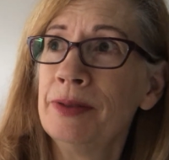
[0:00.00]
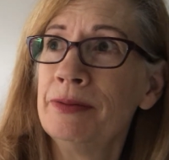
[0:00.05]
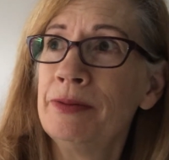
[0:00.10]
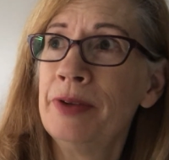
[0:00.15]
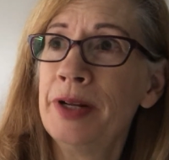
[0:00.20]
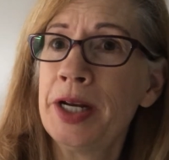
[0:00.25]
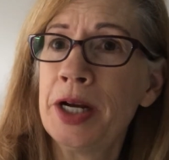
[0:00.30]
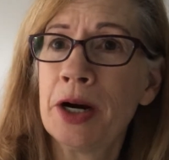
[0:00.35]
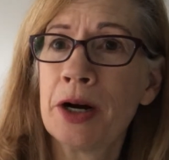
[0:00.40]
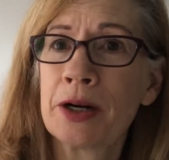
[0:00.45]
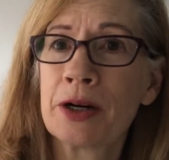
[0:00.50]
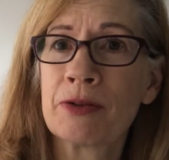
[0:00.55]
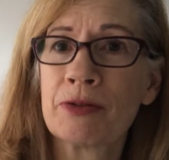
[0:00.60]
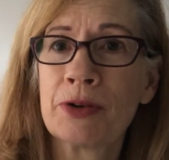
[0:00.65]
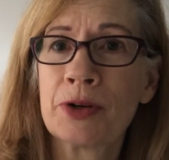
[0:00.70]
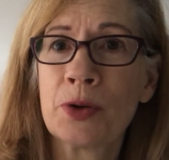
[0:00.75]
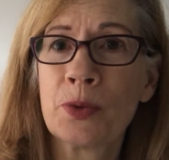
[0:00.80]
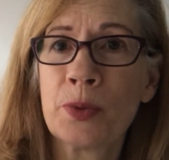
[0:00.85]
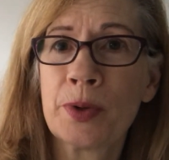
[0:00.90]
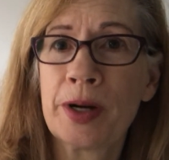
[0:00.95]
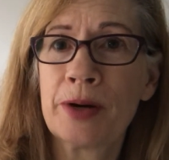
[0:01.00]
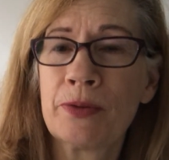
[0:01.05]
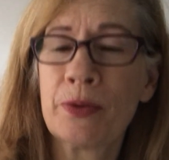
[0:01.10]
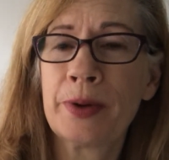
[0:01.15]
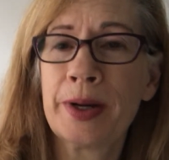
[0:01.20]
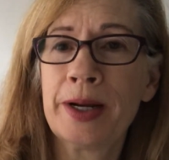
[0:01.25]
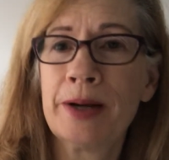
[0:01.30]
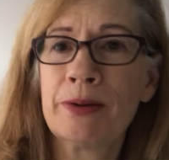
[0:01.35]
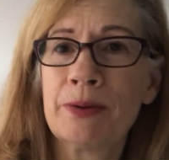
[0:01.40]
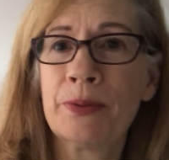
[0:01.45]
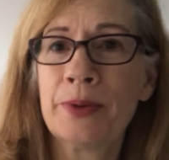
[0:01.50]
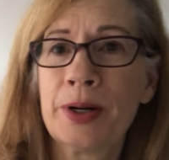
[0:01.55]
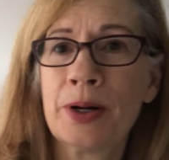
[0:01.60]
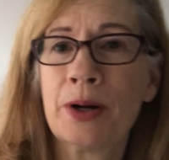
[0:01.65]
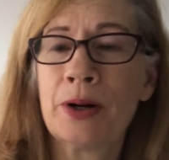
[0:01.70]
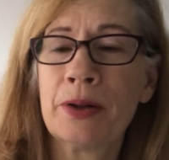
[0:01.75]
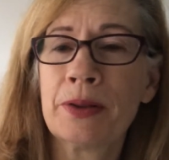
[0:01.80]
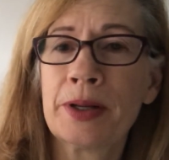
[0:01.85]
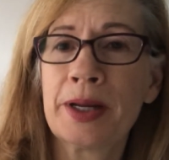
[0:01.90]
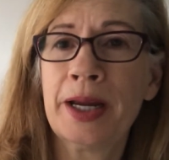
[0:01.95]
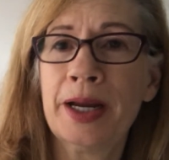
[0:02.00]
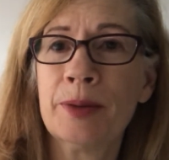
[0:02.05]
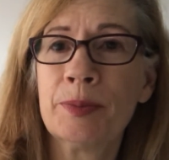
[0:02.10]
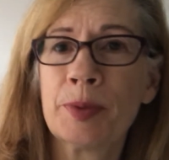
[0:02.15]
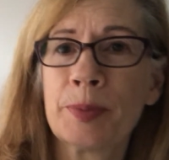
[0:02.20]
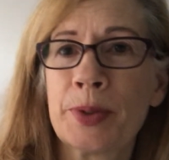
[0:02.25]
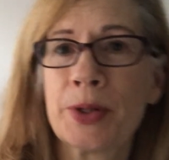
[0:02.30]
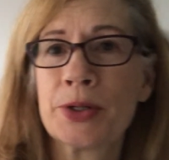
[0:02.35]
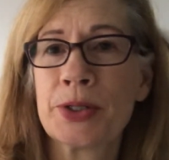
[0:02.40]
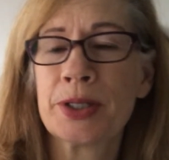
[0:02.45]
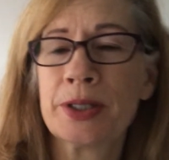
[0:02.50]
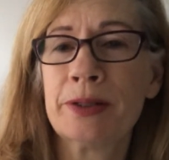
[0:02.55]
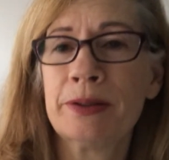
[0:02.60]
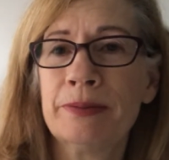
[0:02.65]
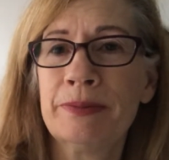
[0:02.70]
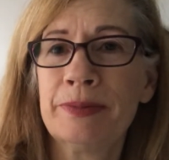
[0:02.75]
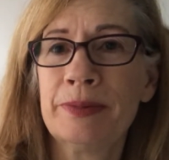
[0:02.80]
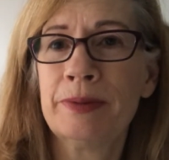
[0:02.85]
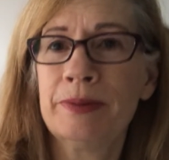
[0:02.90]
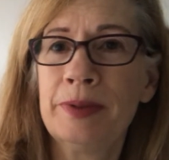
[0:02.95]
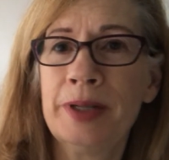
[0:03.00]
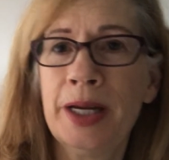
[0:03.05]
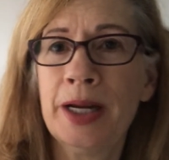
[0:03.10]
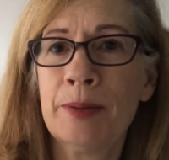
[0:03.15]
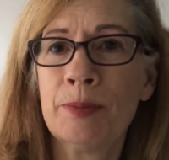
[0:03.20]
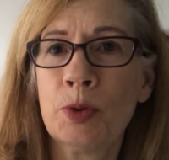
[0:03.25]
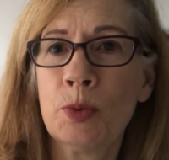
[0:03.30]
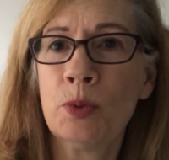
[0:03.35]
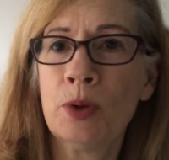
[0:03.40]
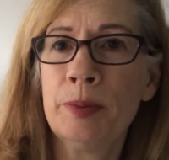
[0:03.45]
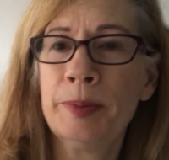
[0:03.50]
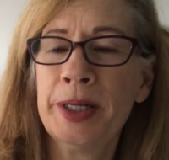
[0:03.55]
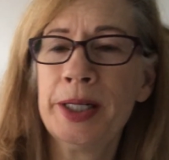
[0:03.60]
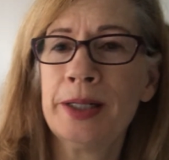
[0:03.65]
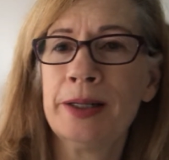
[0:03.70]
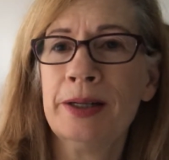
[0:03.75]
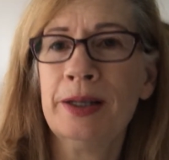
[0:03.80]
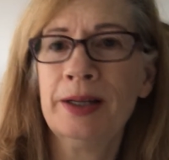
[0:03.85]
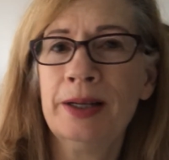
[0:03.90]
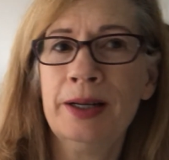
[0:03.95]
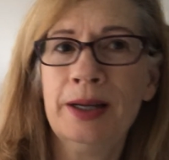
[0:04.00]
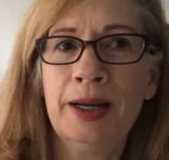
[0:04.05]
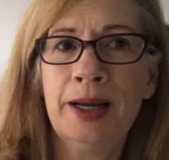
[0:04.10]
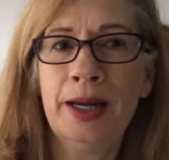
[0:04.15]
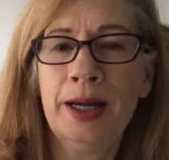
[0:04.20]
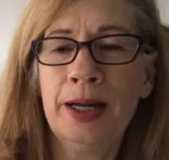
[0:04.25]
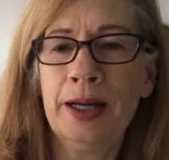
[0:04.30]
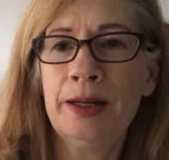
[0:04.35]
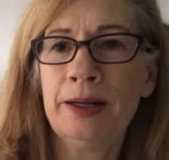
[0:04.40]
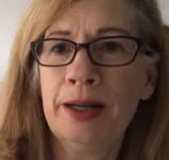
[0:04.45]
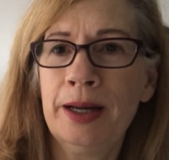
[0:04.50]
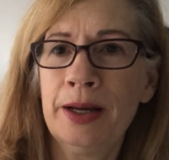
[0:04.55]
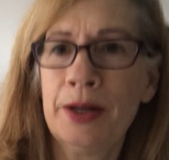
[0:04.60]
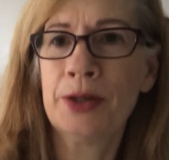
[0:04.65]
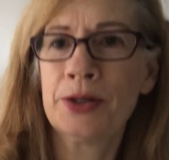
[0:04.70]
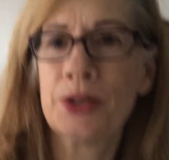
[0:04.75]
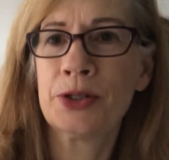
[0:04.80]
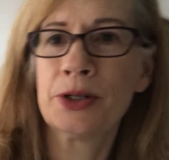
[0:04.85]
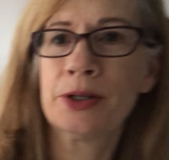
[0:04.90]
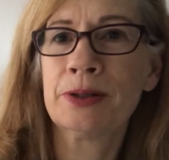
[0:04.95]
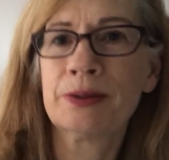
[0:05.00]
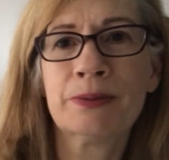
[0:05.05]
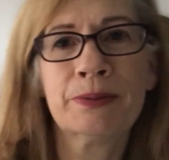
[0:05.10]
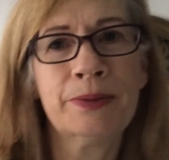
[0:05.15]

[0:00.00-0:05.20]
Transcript: videographer, or whatever we call the camera person, camera woman, and editor.